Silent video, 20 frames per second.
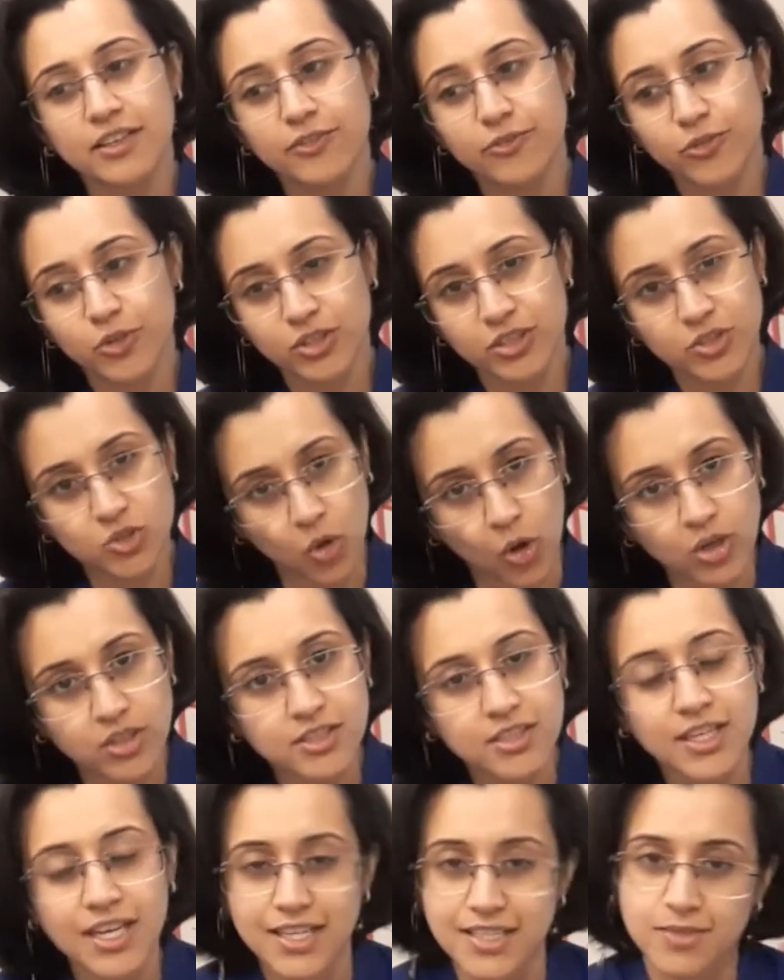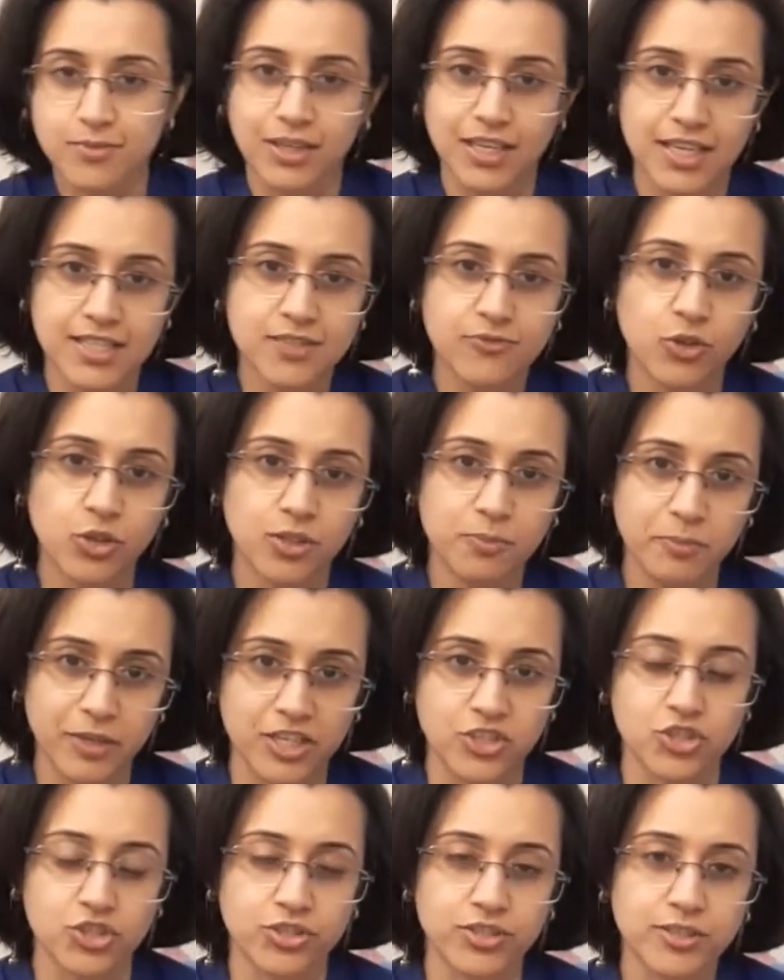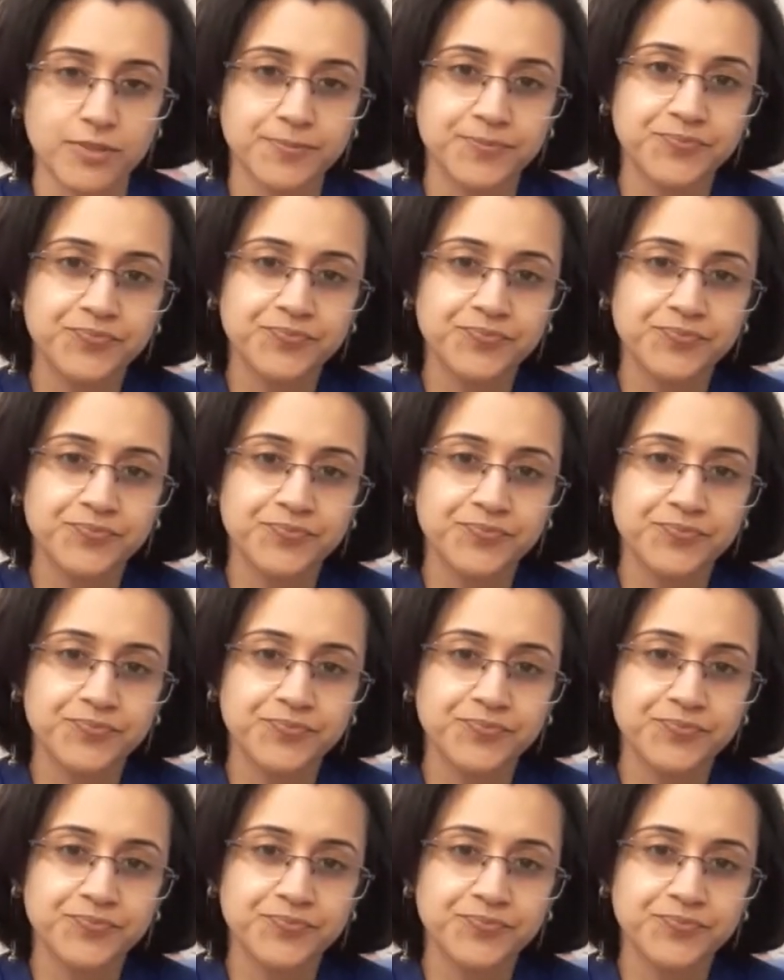for the doctor as well as for the patient.